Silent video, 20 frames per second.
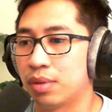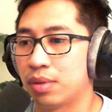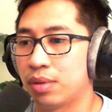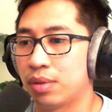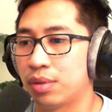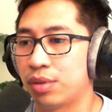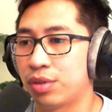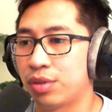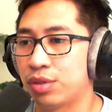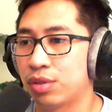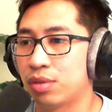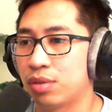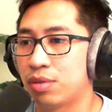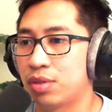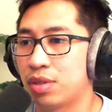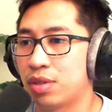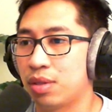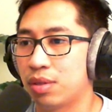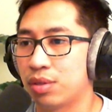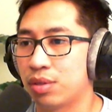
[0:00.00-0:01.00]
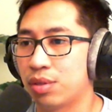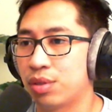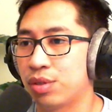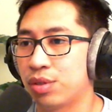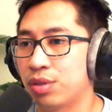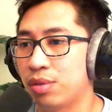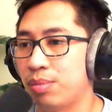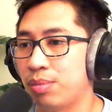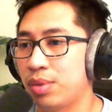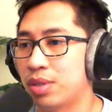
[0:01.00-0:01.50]
there
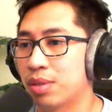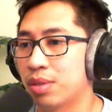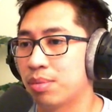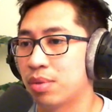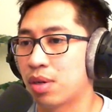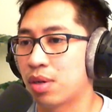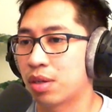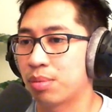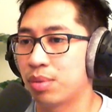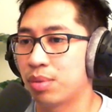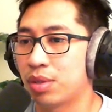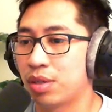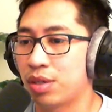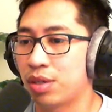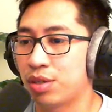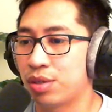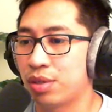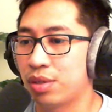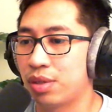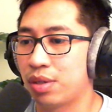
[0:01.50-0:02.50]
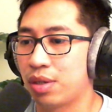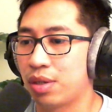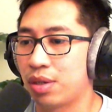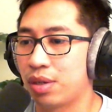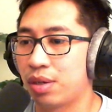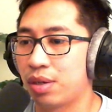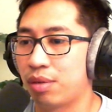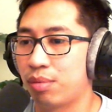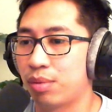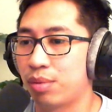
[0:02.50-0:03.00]
should be some documentation in
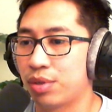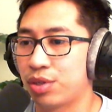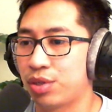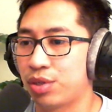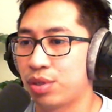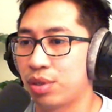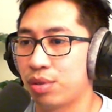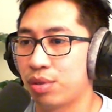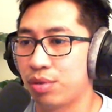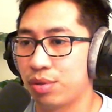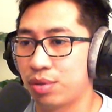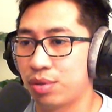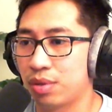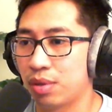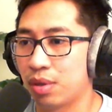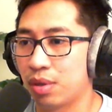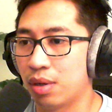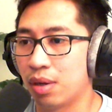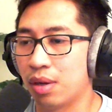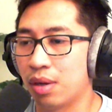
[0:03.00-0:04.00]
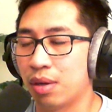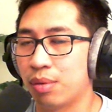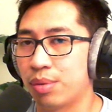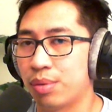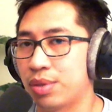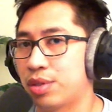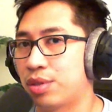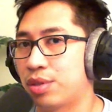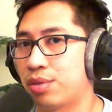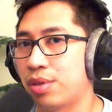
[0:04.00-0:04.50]
here which shows
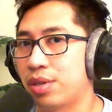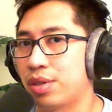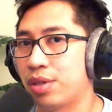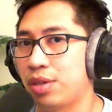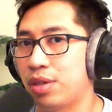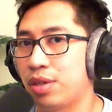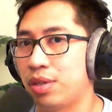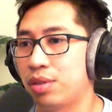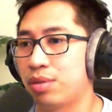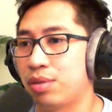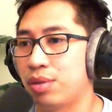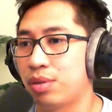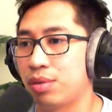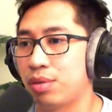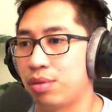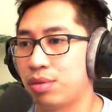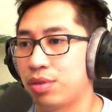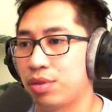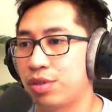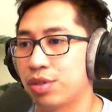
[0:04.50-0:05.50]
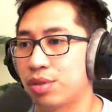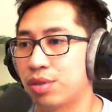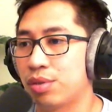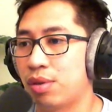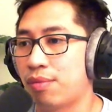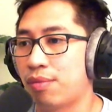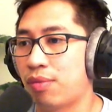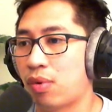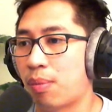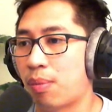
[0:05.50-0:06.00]
what string you need to use. Just
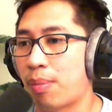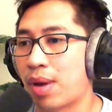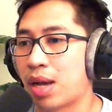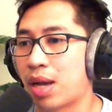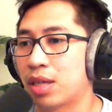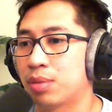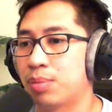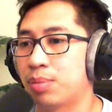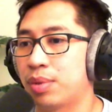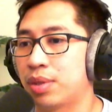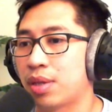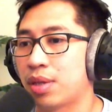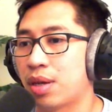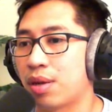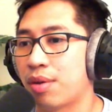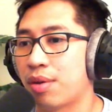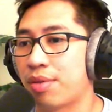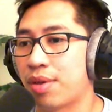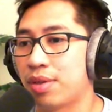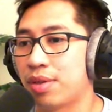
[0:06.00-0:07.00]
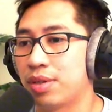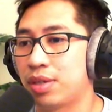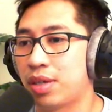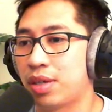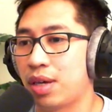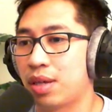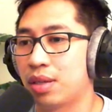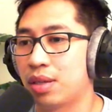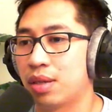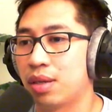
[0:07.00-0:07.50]
look for
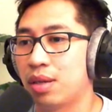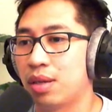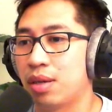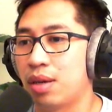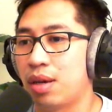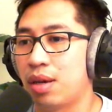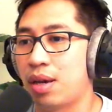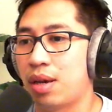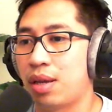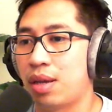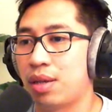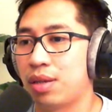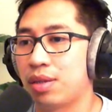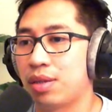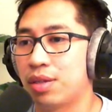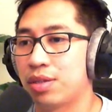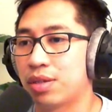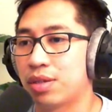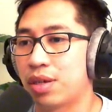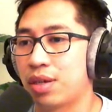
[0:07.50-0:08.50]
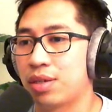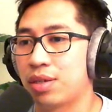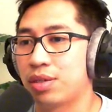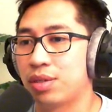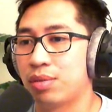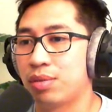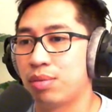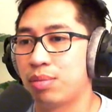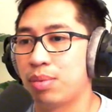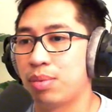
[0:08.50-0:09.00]
passport.authenticate, and in this case
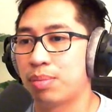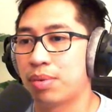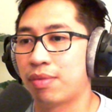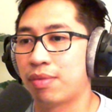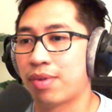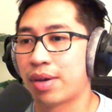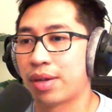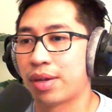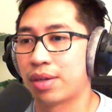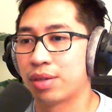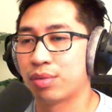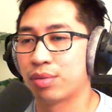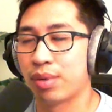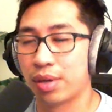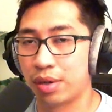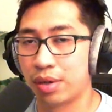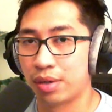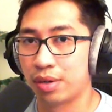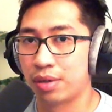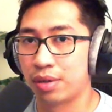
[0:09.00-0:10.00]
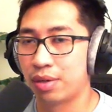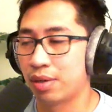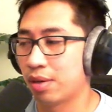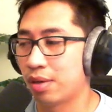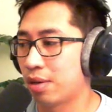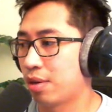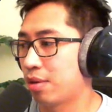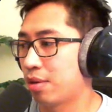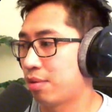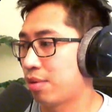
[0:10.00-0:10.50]
you would be providing Twitter,
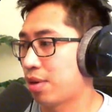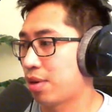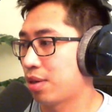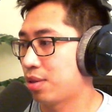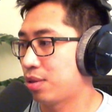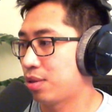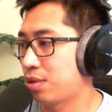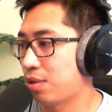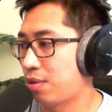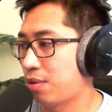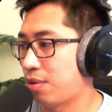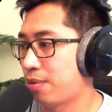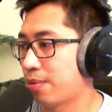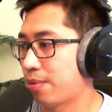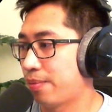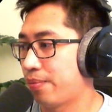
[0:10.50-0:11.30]
right? So